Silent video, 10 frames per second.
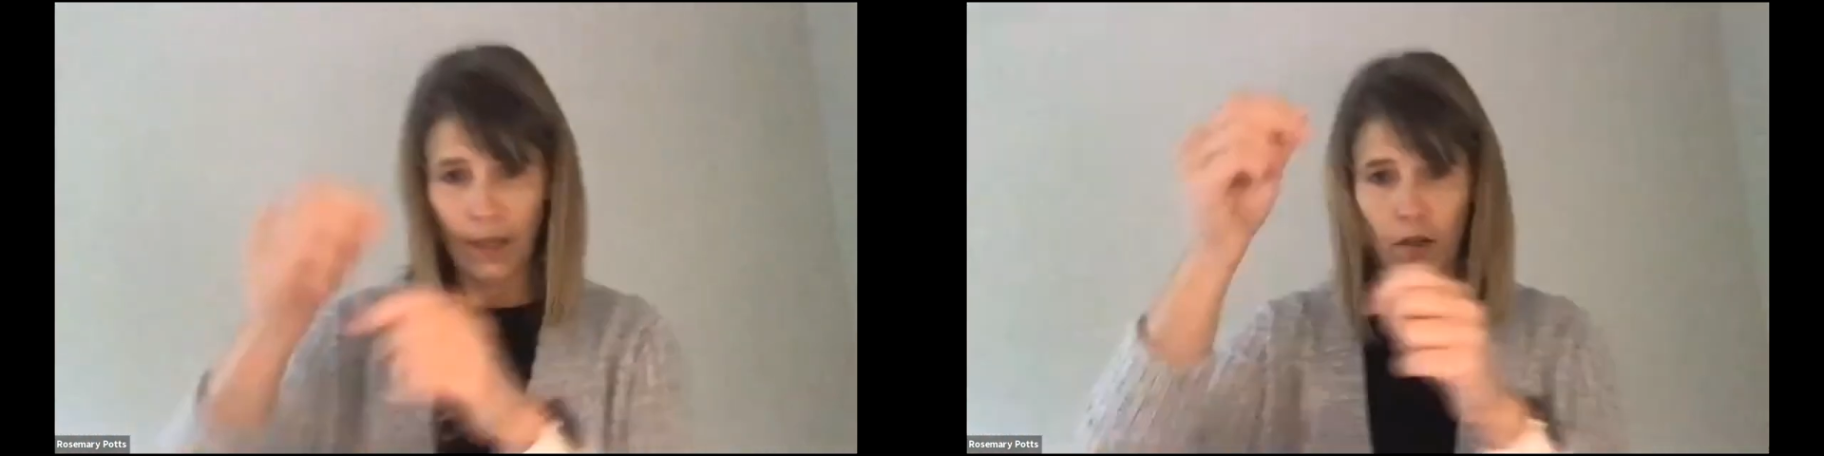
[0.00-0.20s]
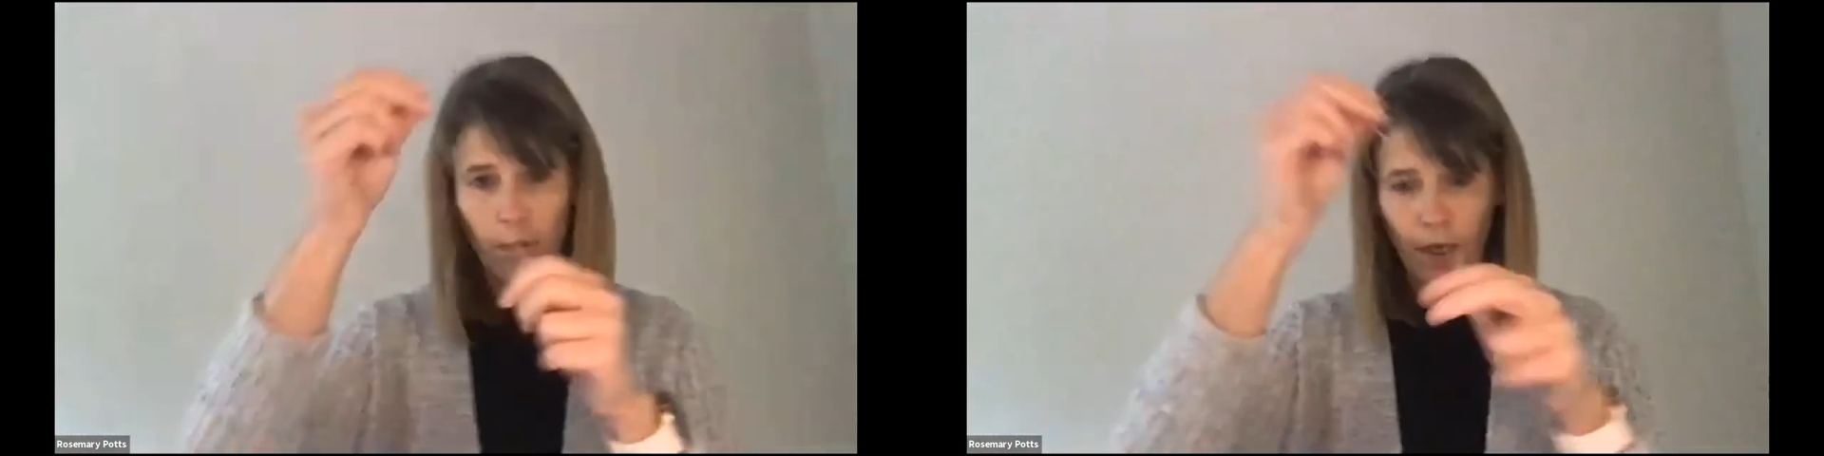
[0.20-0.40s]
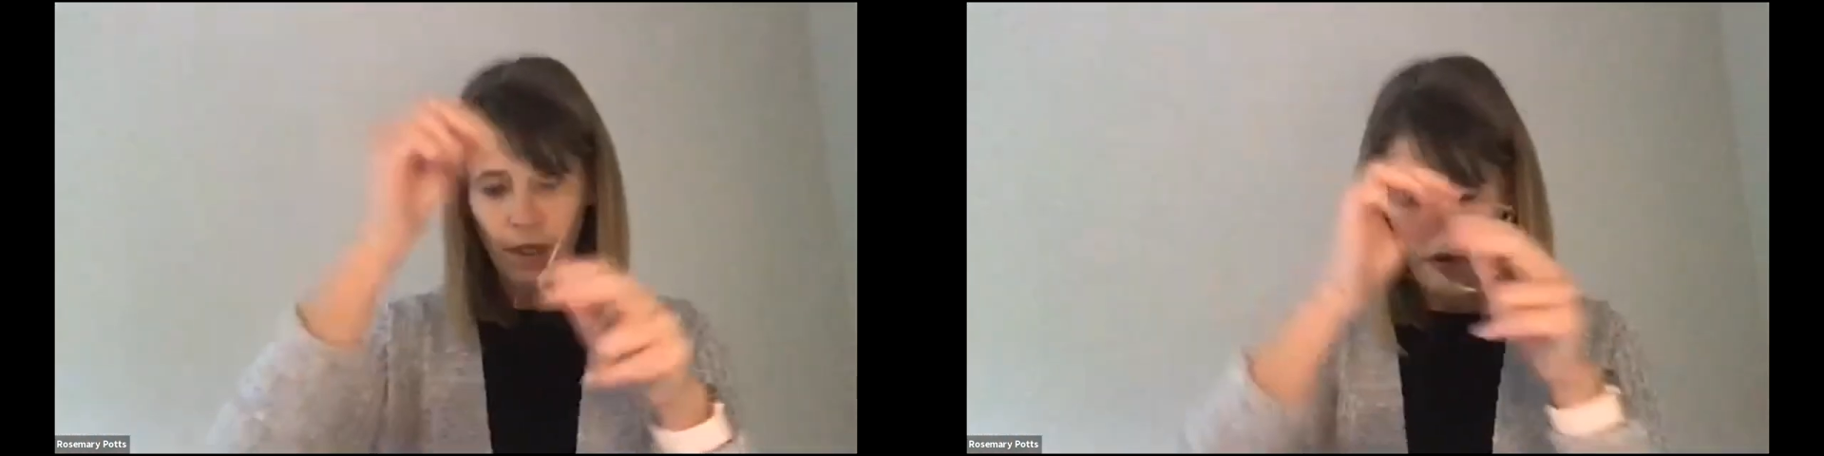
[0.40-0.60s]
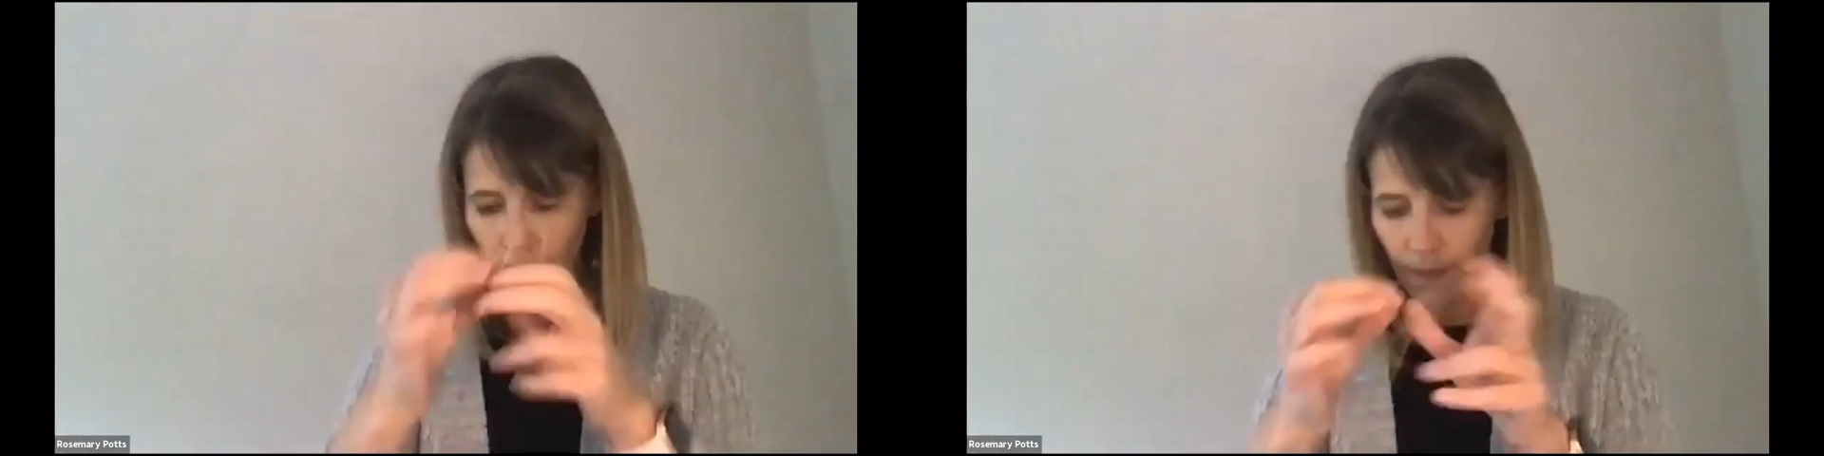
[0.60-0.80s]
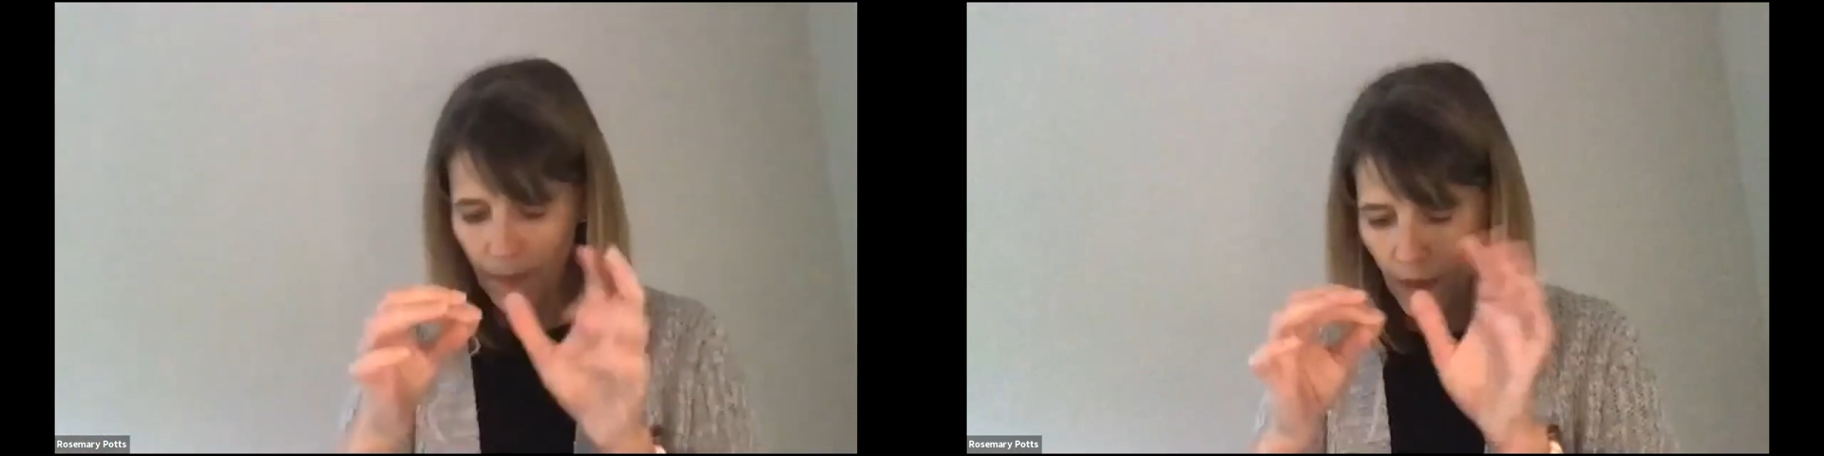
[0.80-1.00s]
Here's my
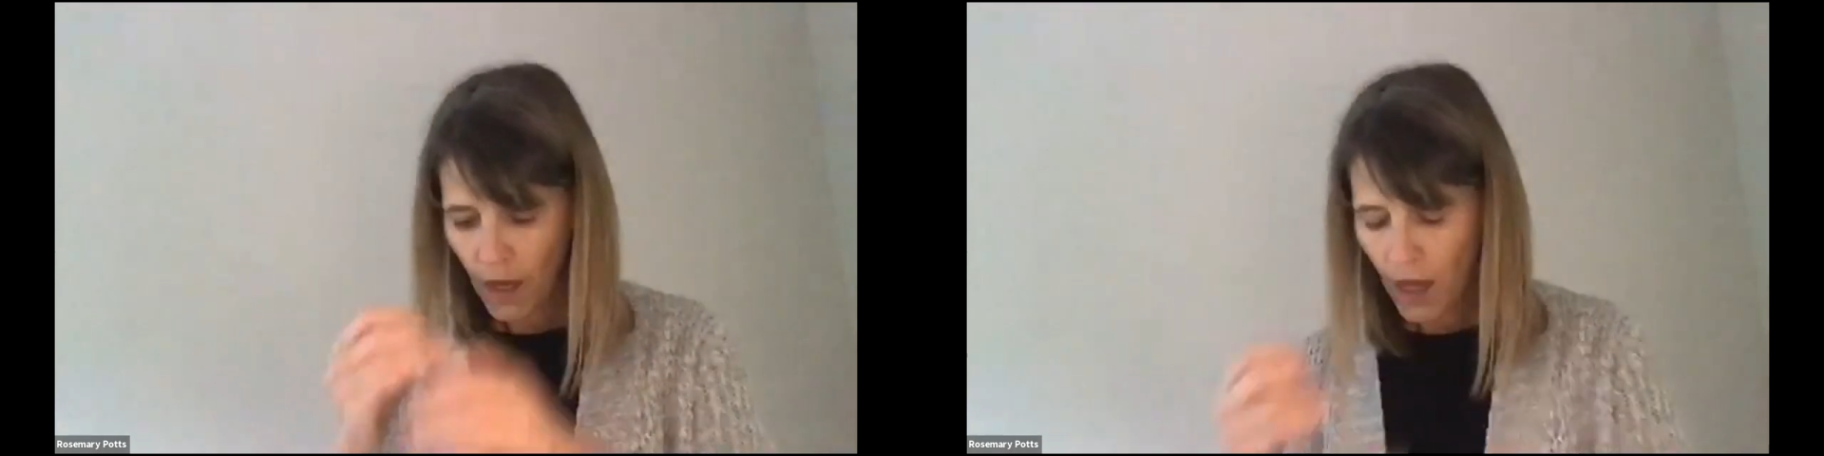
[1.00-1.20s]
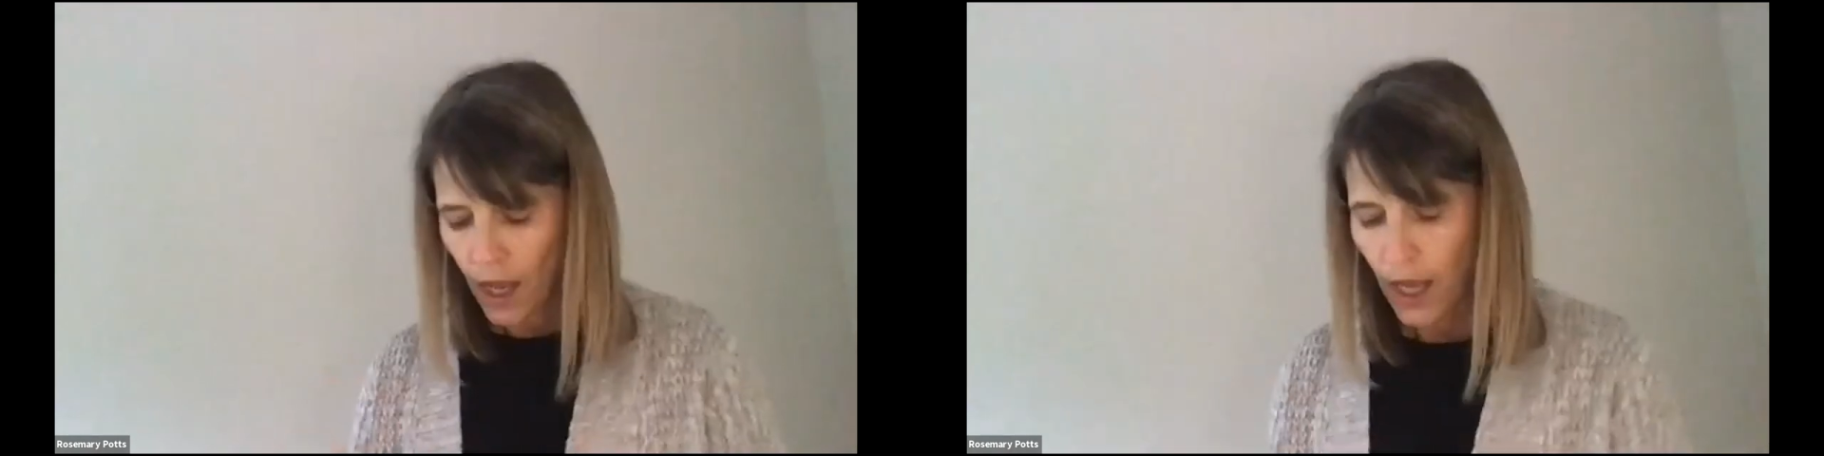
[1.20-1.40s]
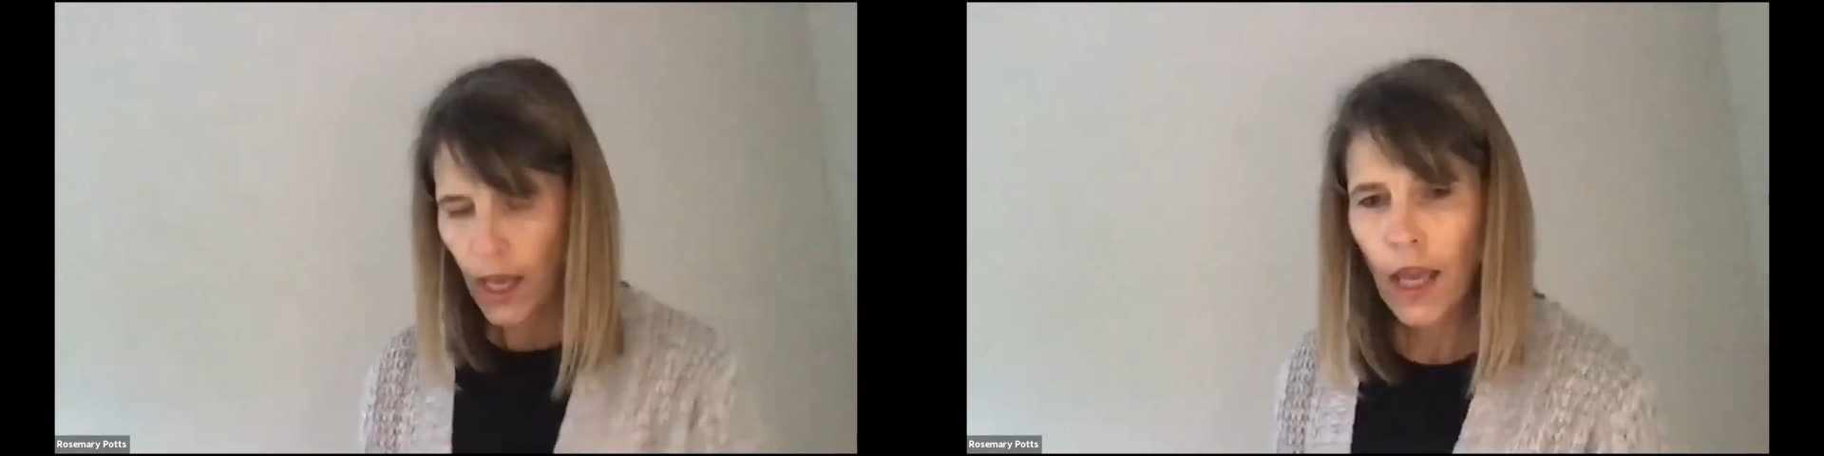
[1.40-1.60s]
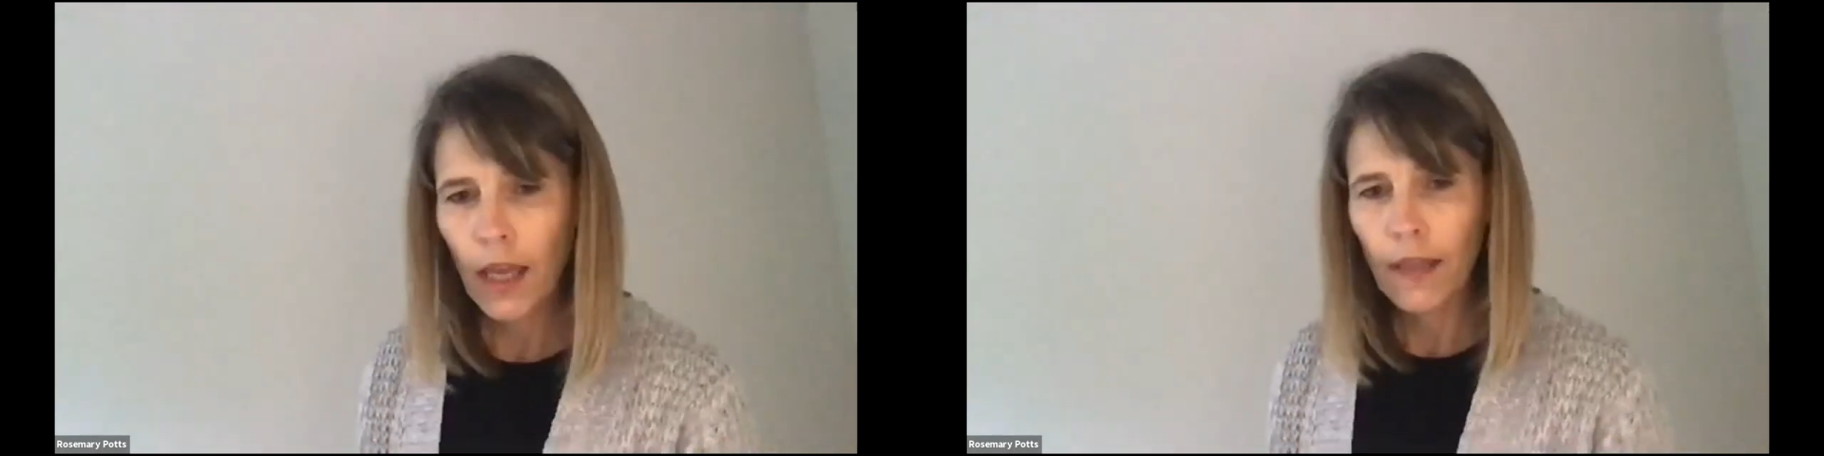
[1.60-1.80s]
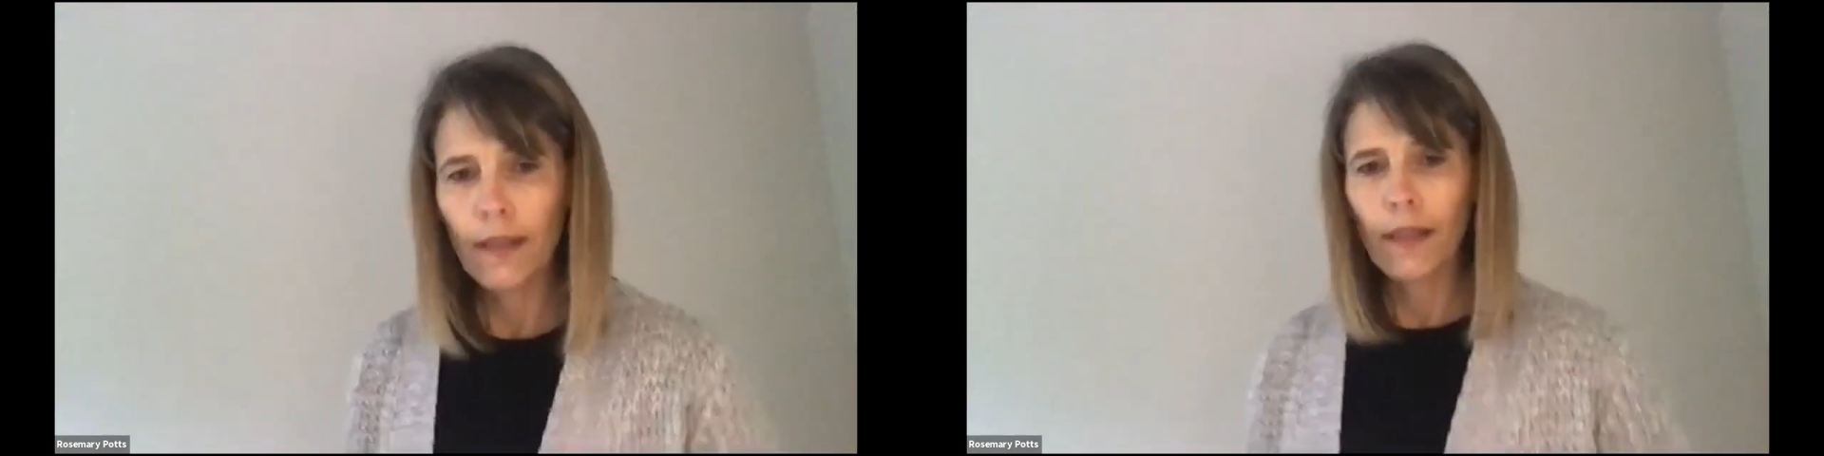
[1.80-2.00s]
string,
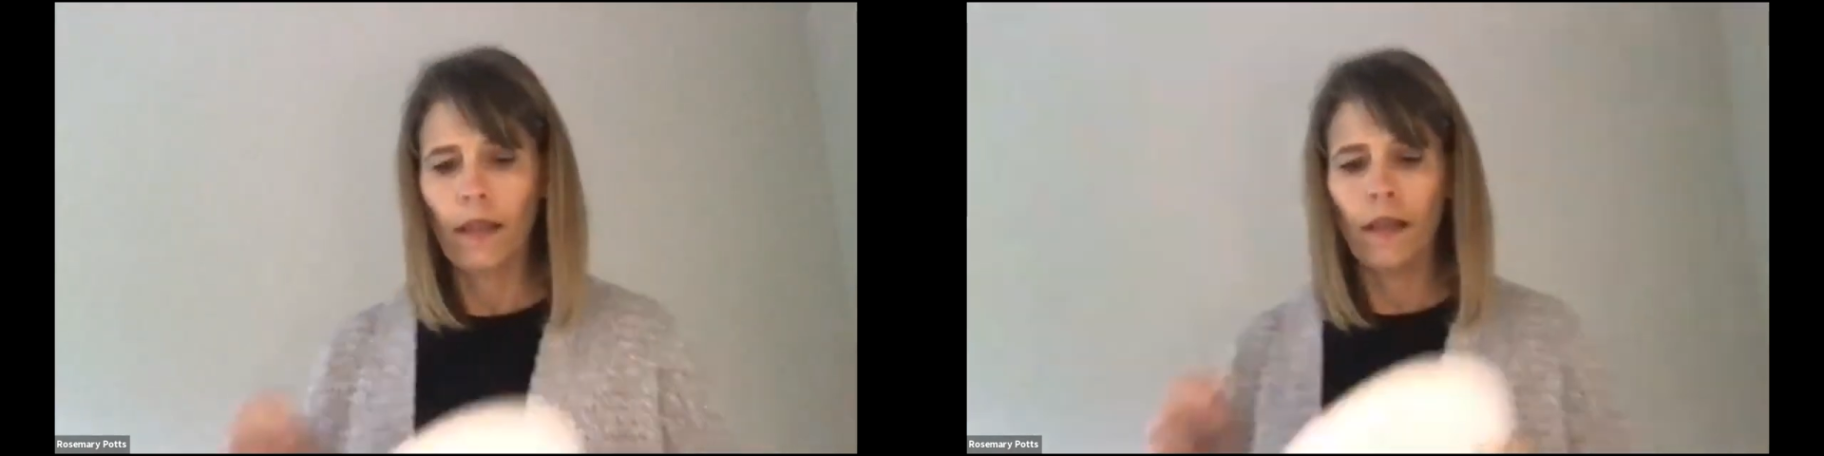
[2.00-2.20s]
is